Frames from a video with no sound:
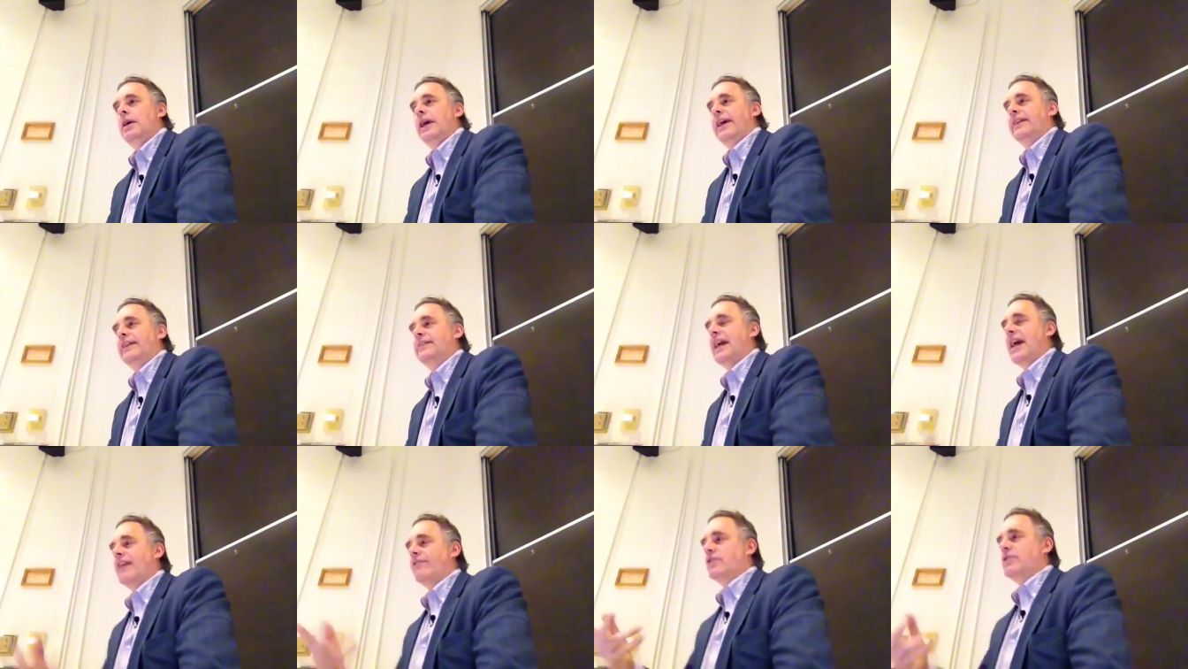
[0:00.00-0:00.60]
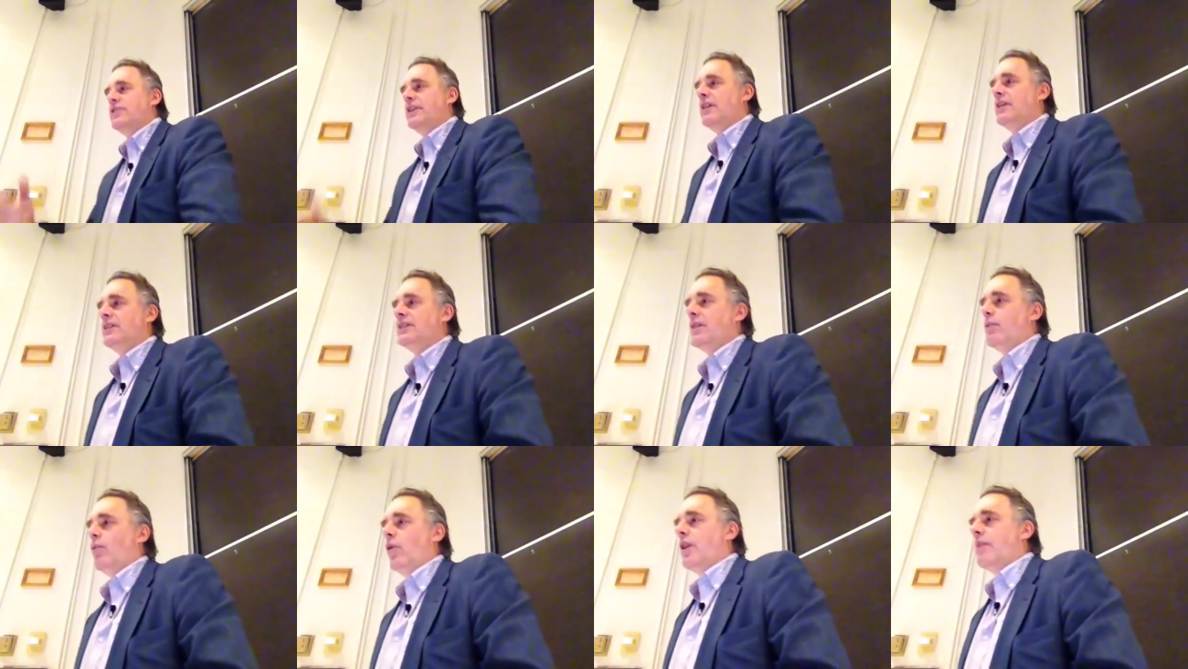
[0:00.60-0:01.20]
It's adversaries
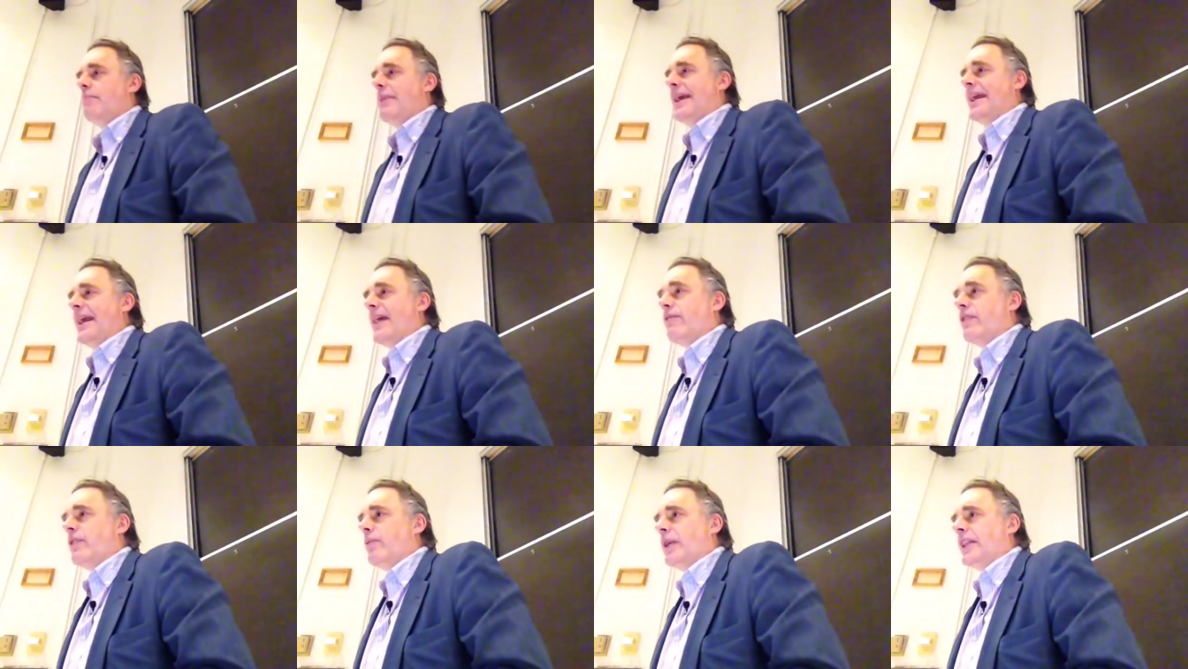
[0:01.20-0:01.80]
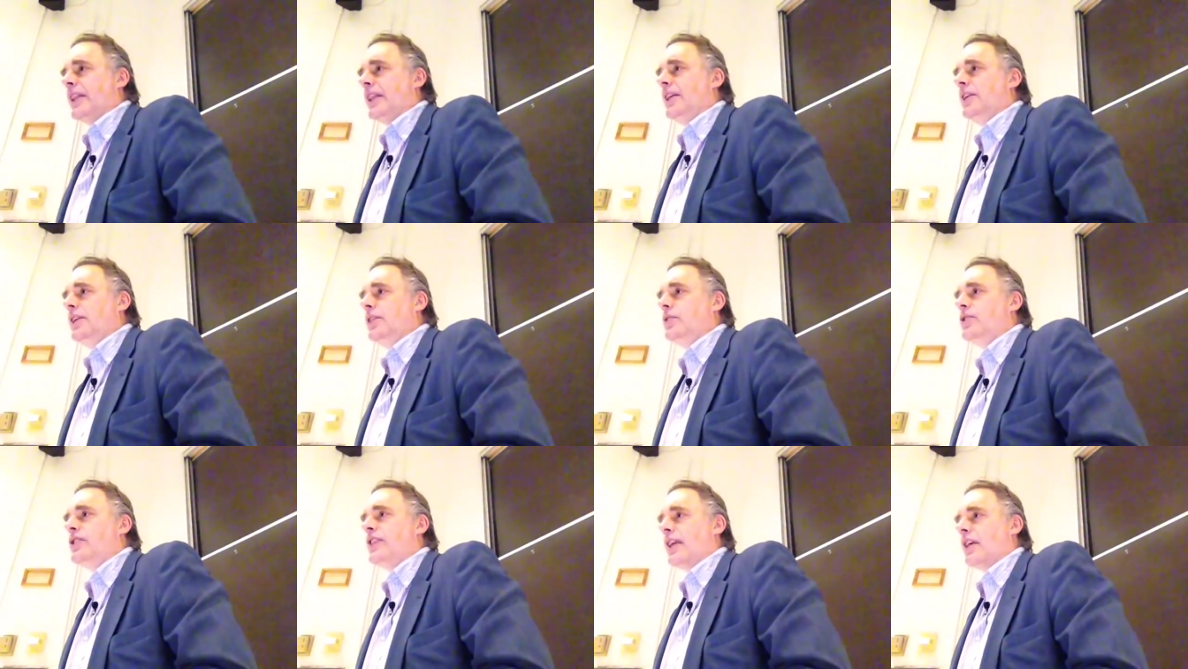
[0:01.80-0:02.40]
that want to make everyone
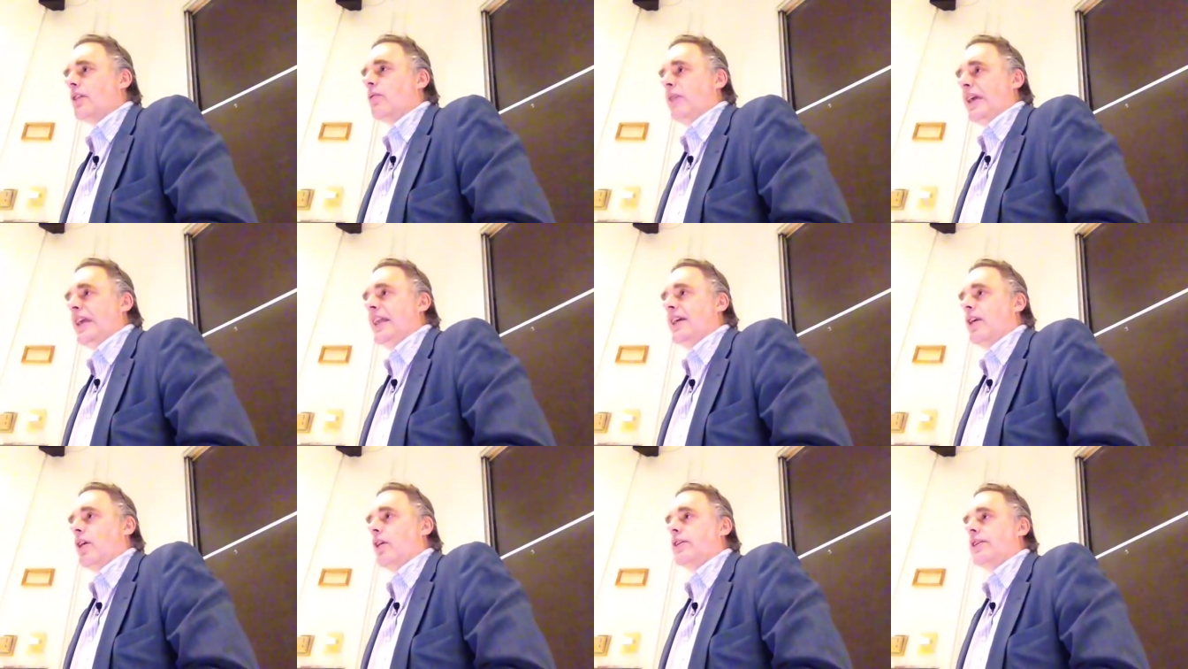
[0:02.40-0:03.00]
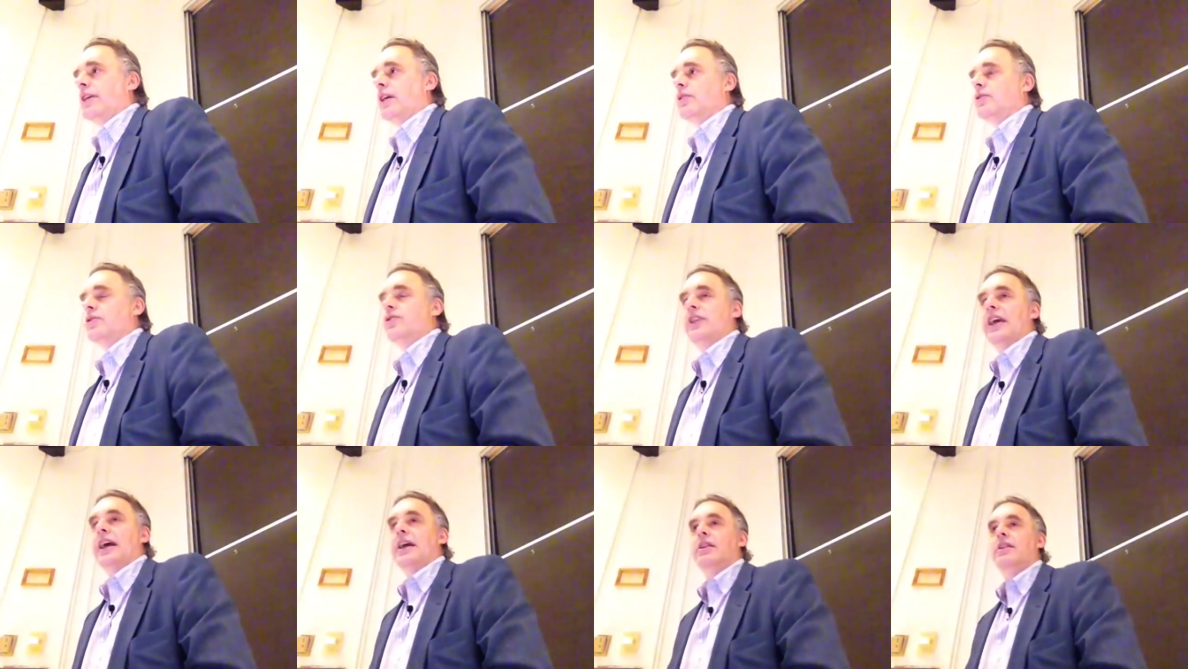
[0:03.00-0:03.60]
lose that are really hard to
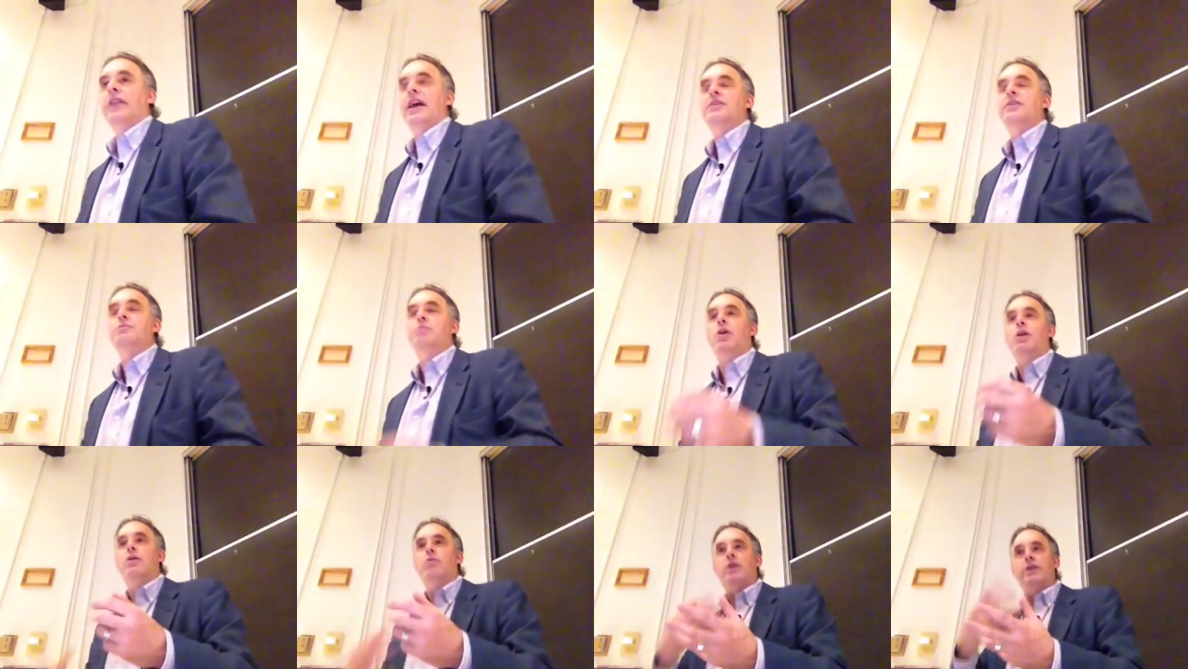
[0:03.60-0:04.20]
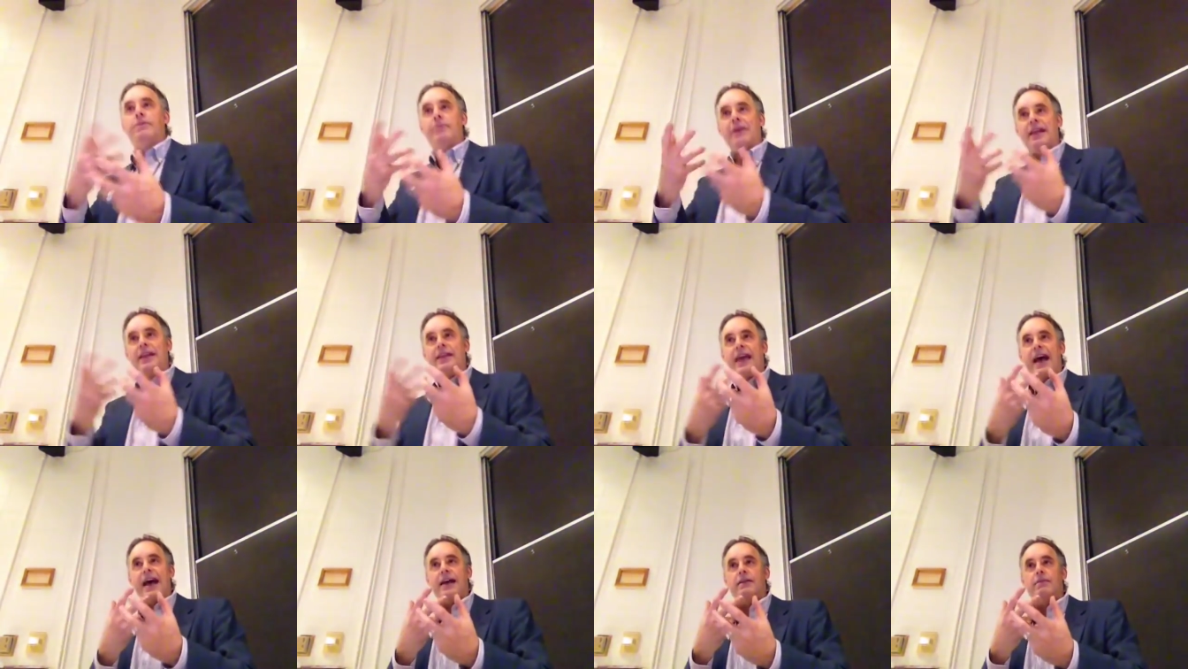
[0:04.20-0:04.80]
understand, and that's part of what made
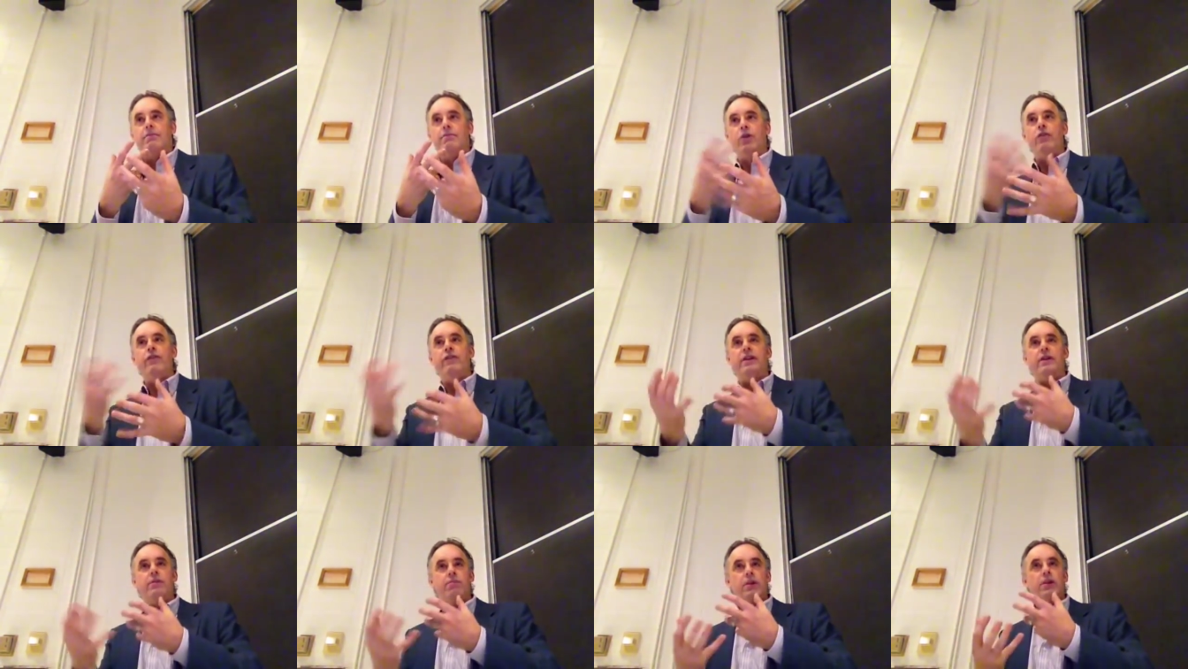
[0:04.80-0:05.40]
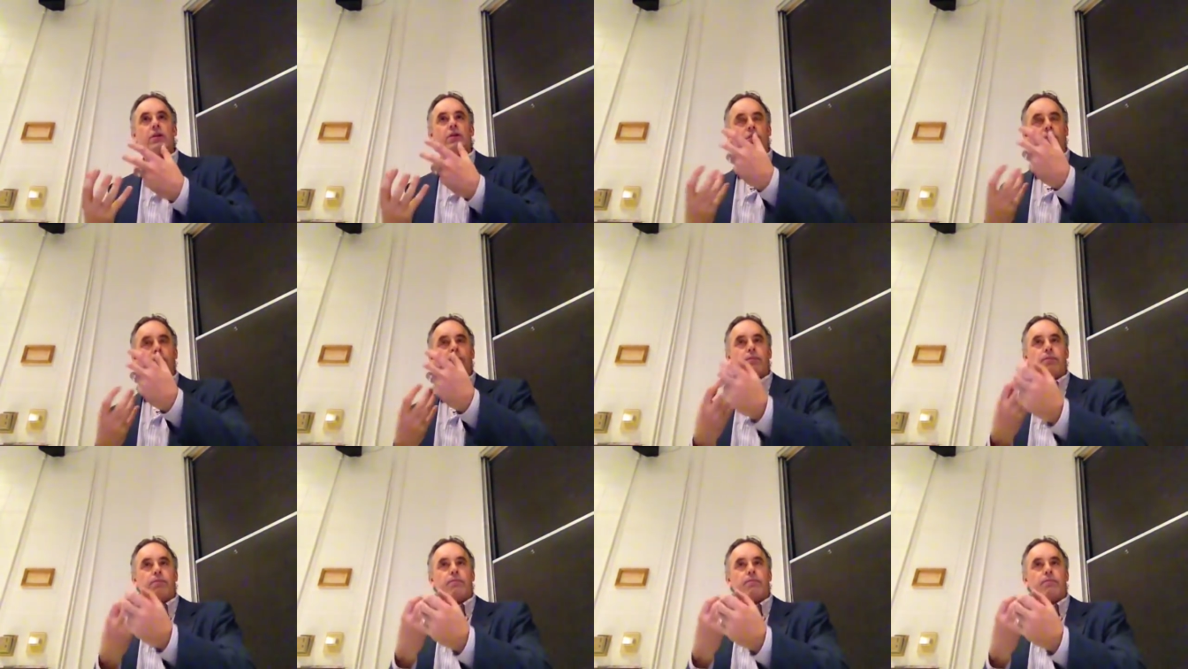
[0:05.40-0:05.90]
that movie, you know,